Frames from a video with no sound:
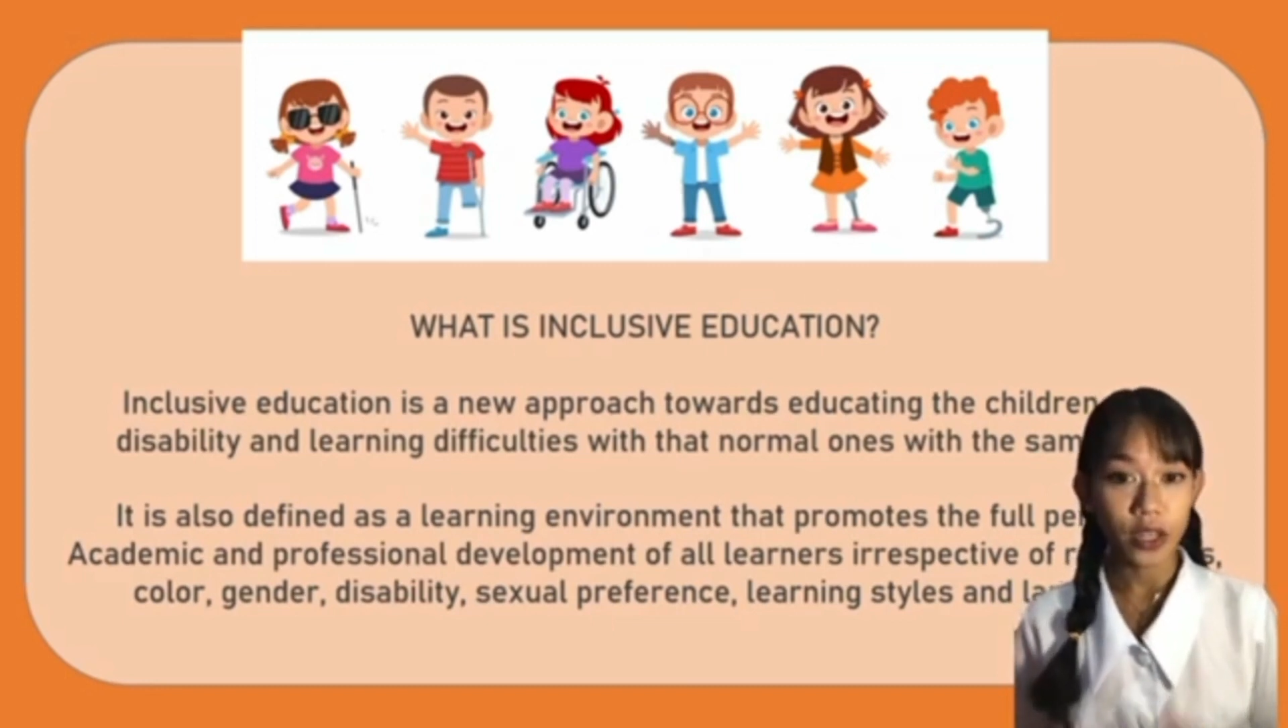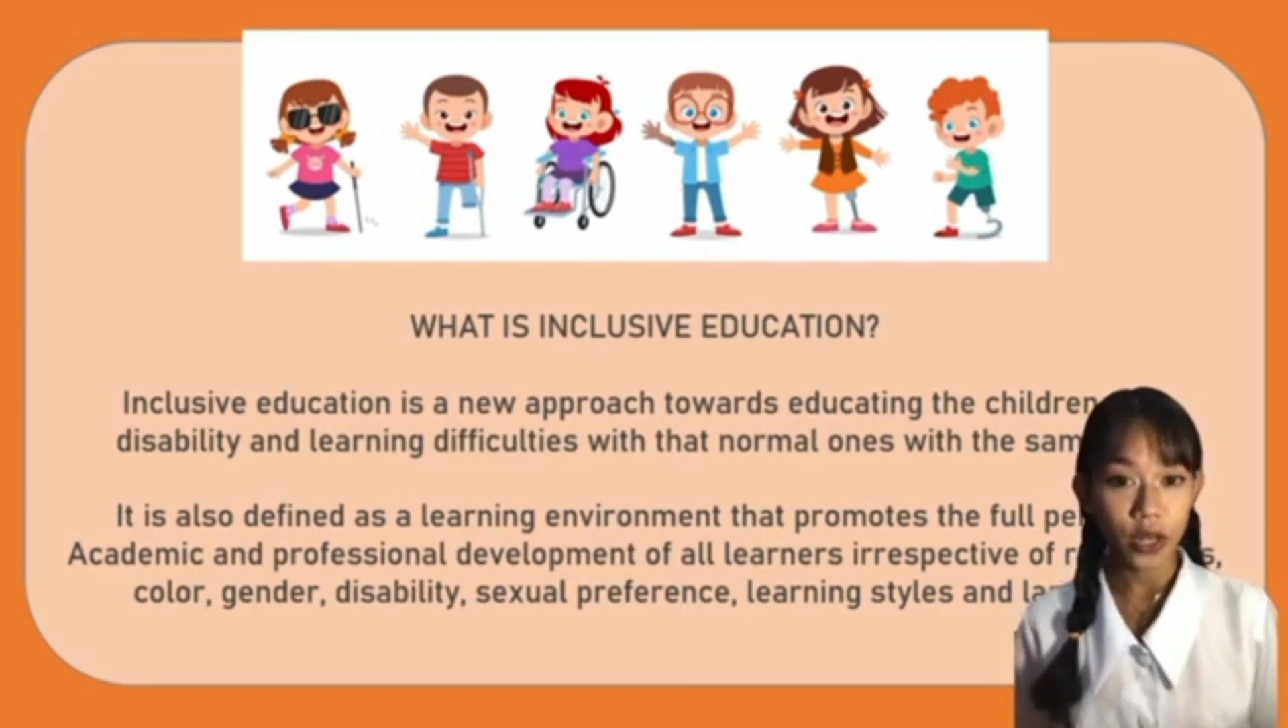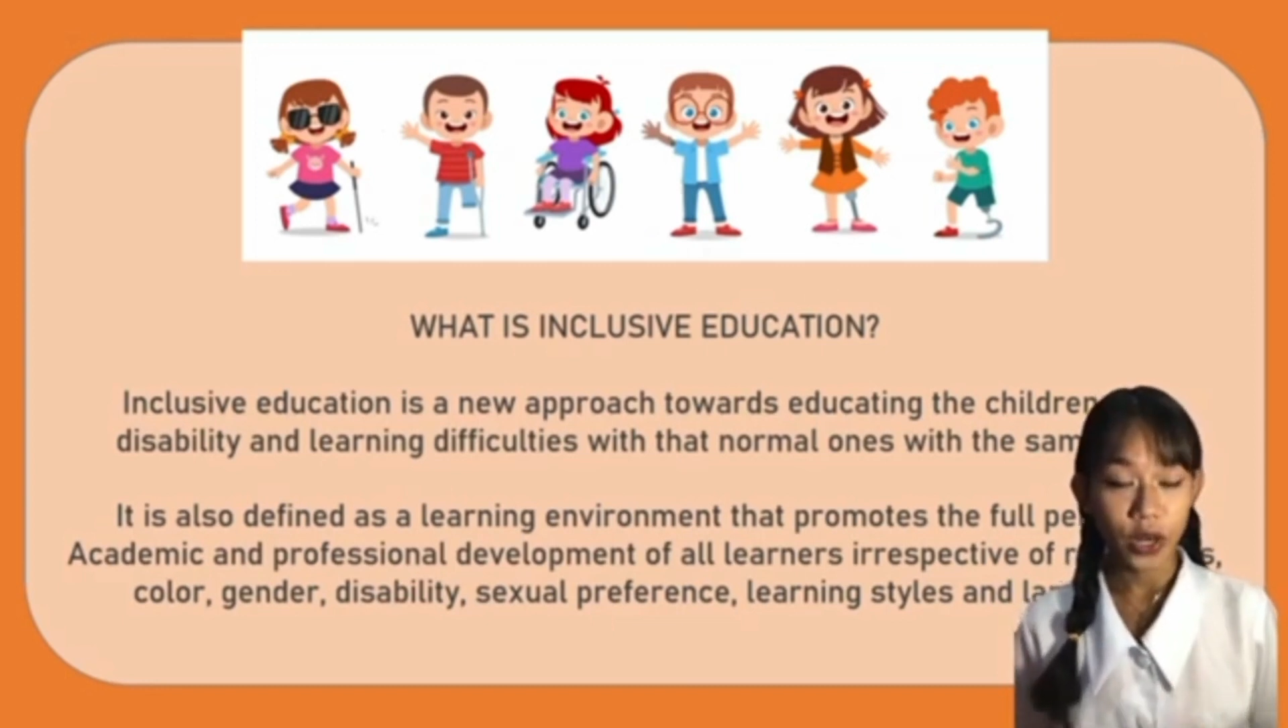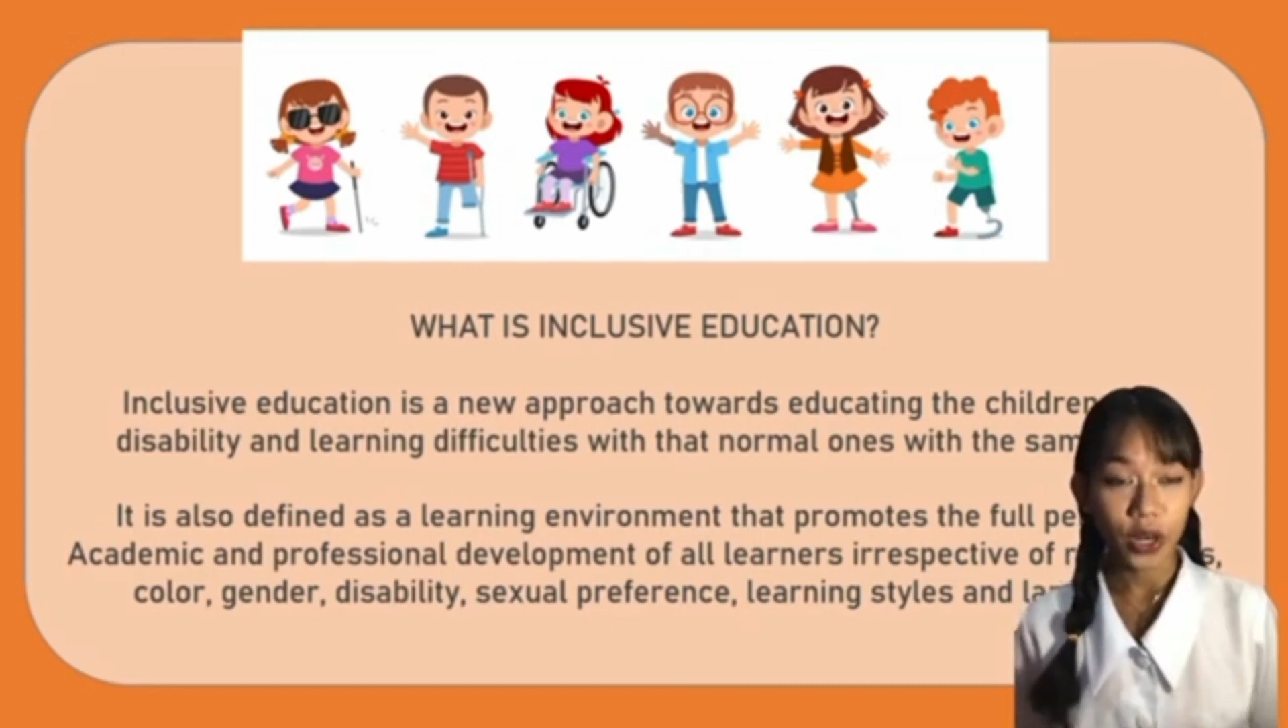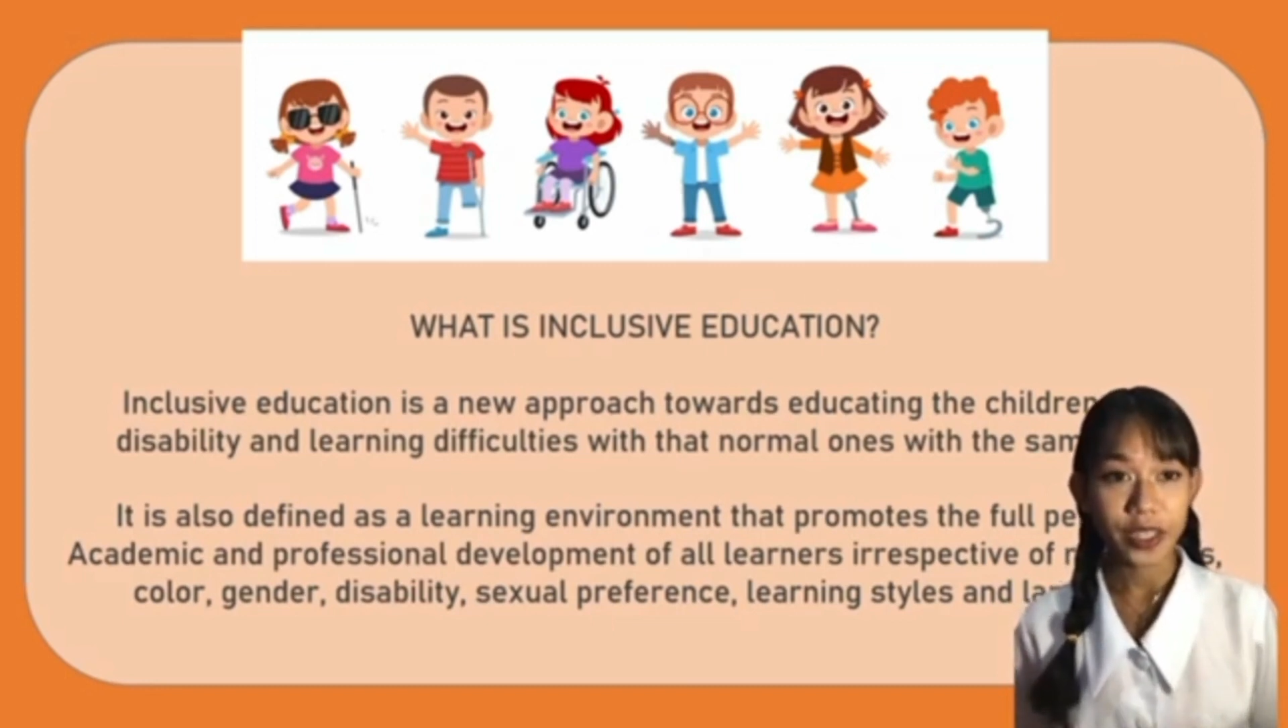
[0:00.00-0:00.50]

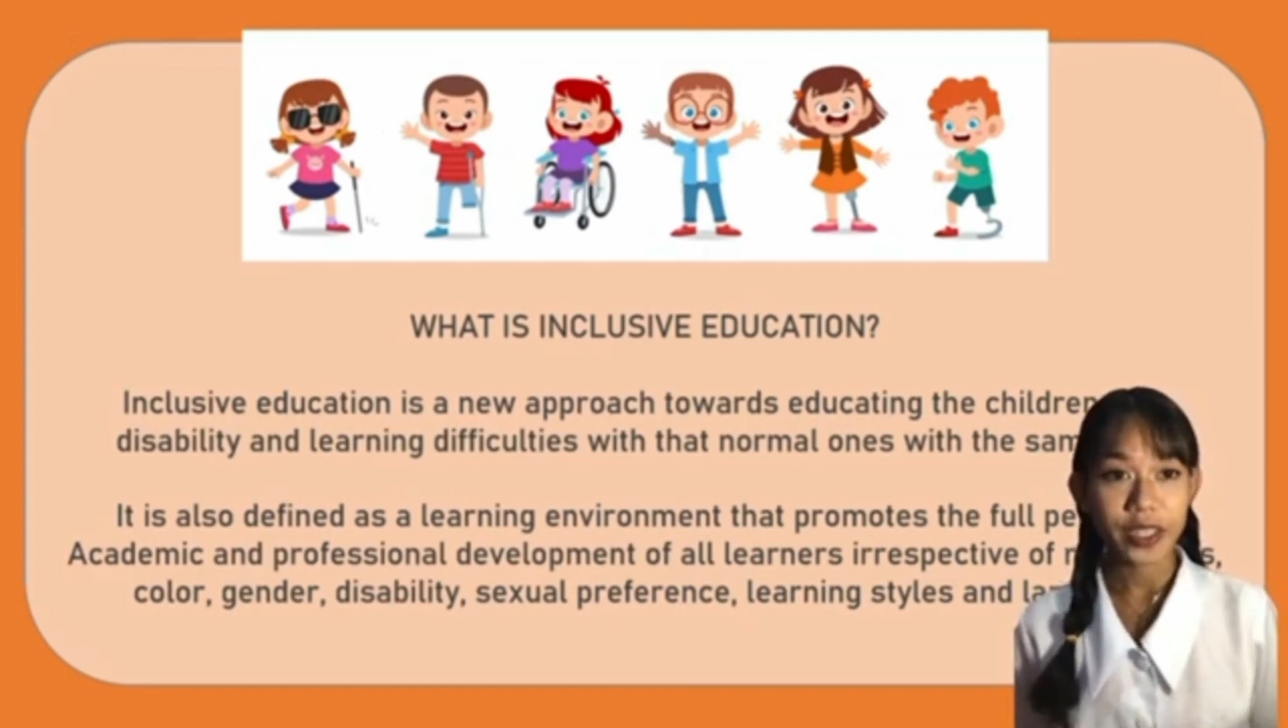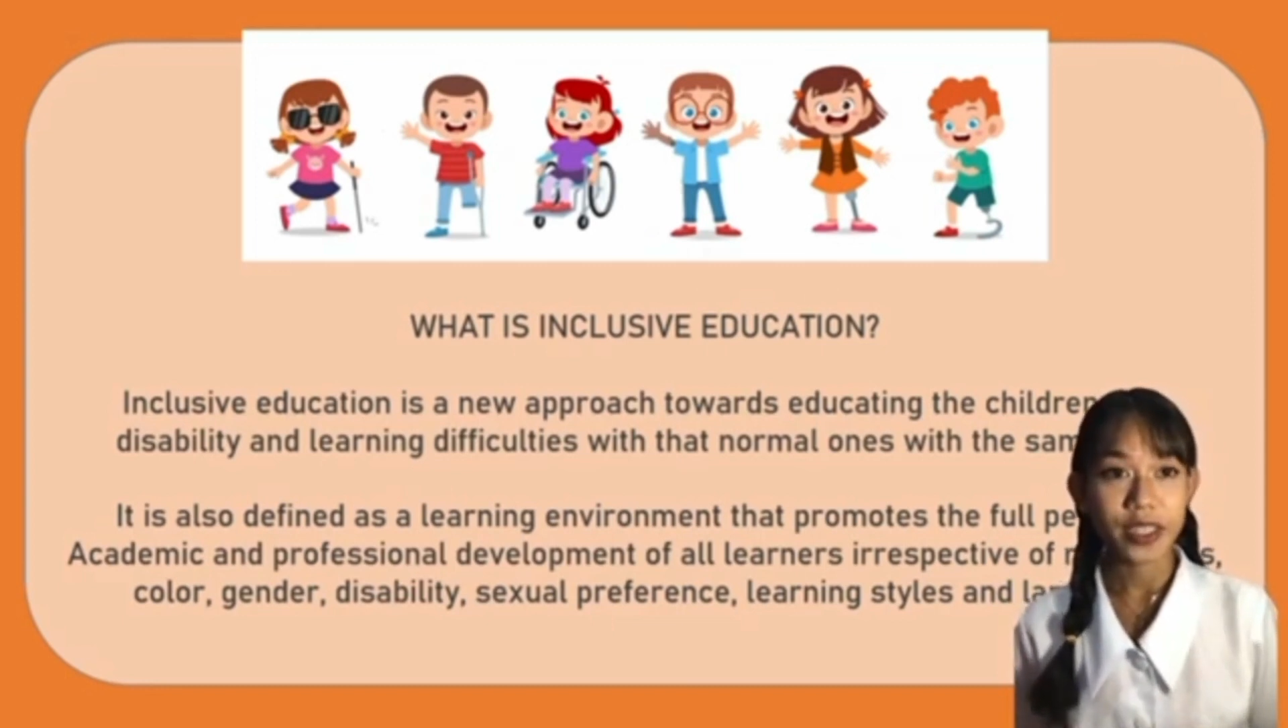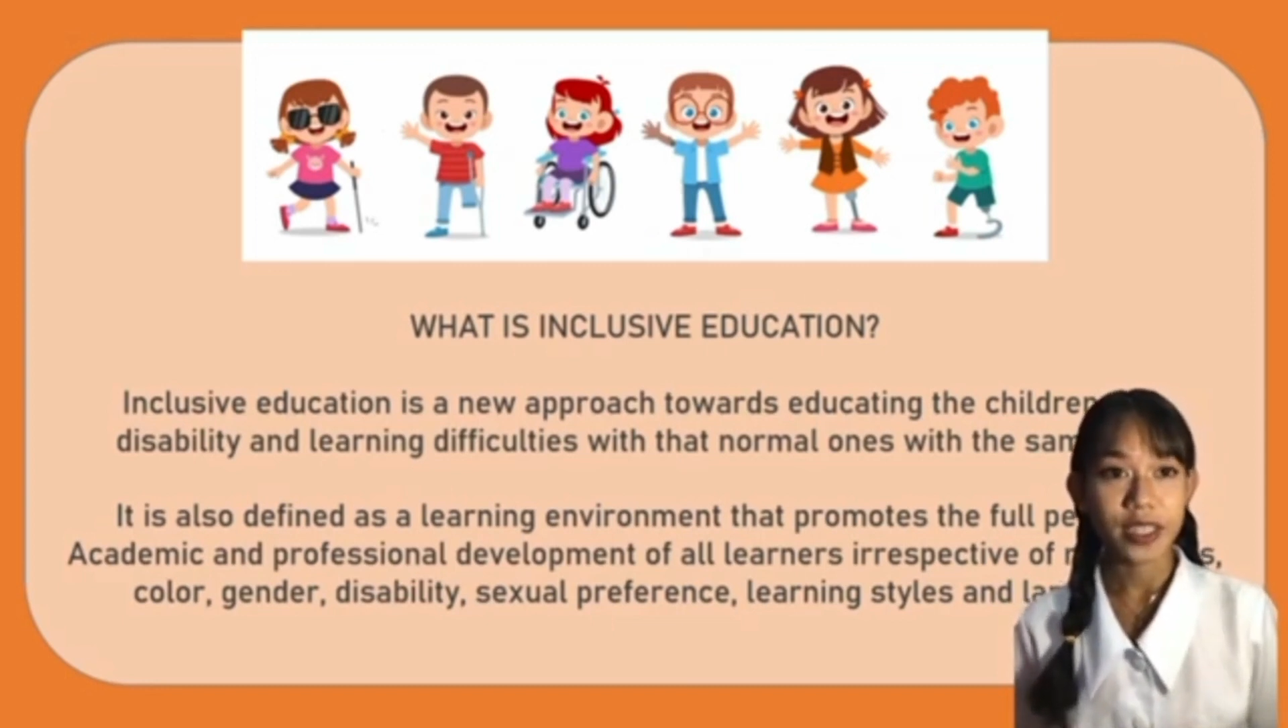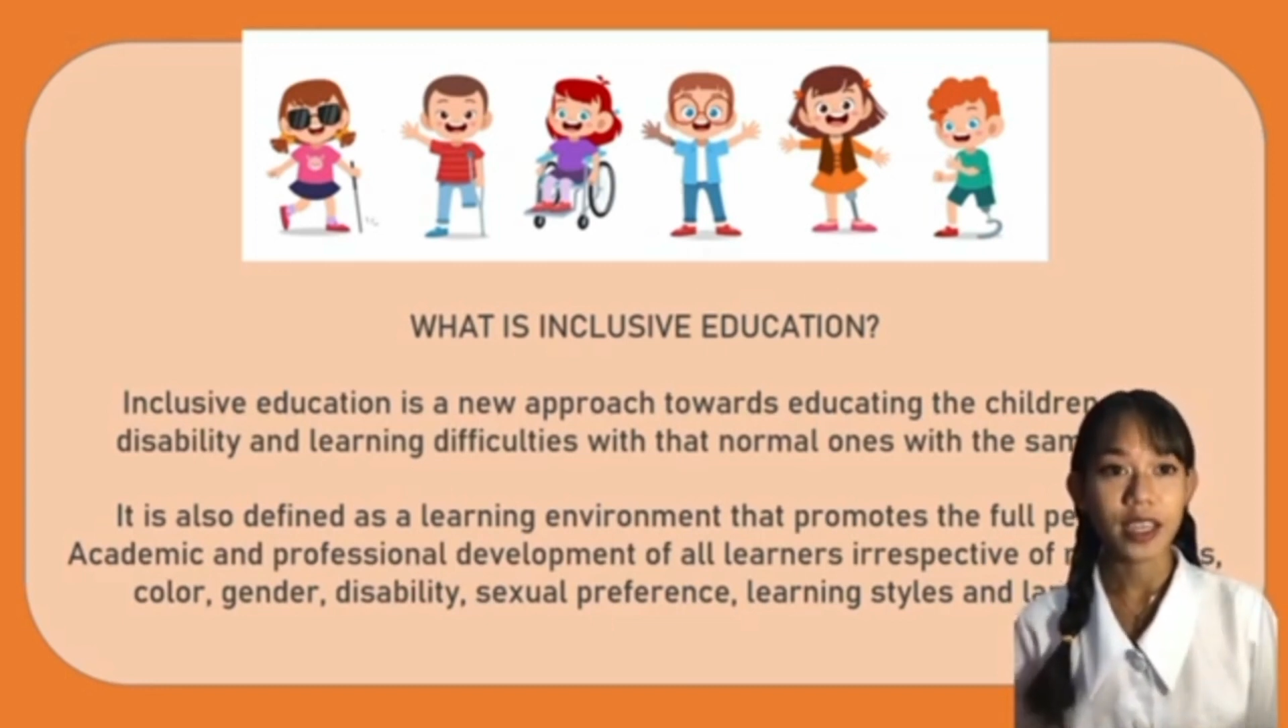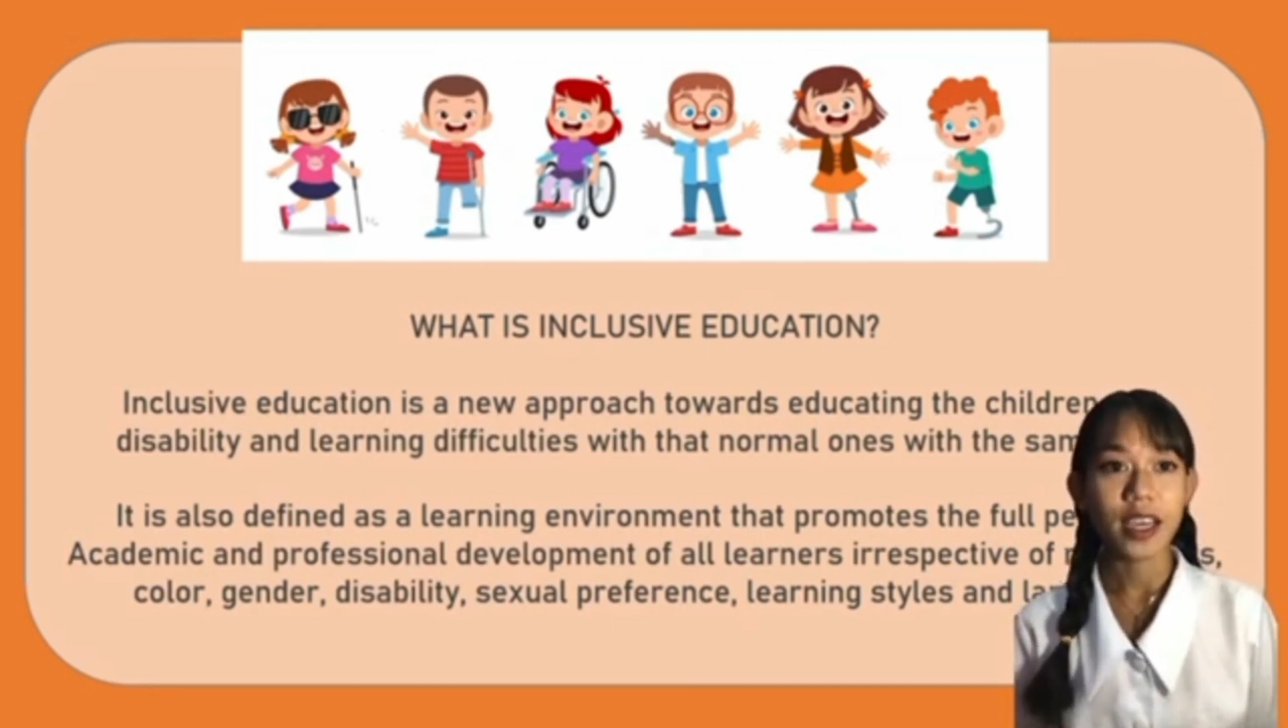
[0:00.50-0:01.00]

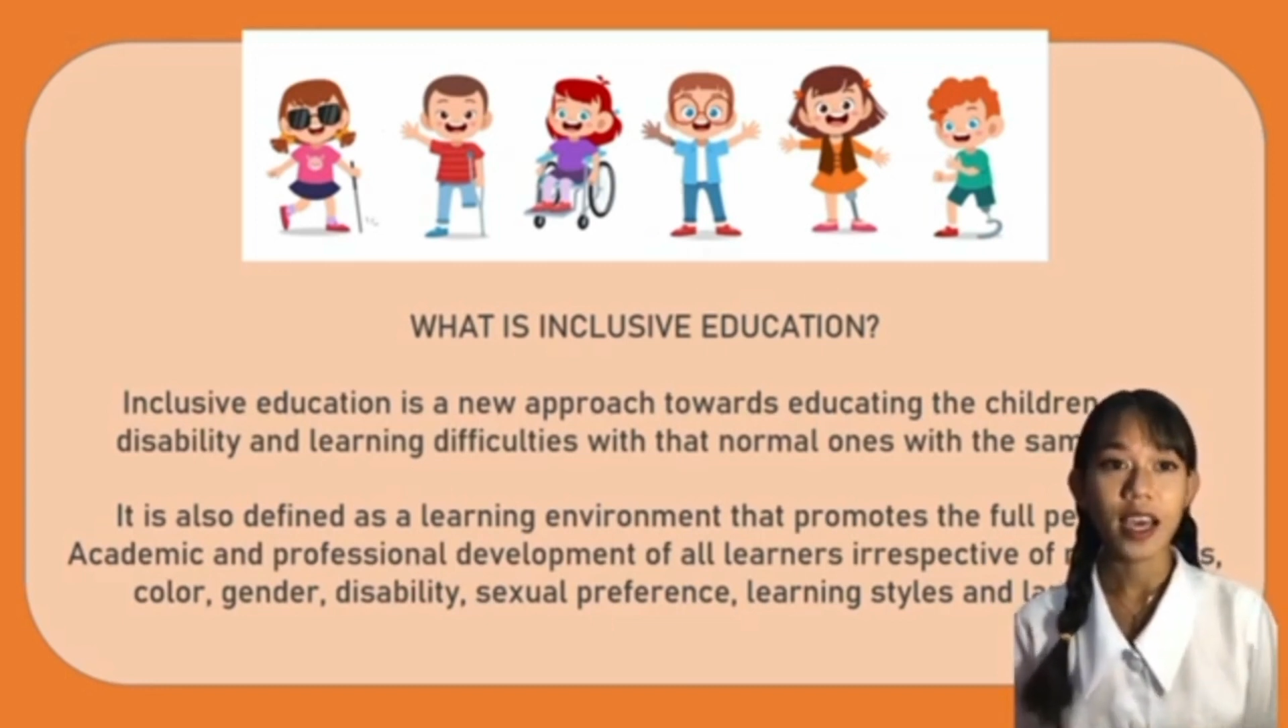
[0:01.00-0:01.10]
learners.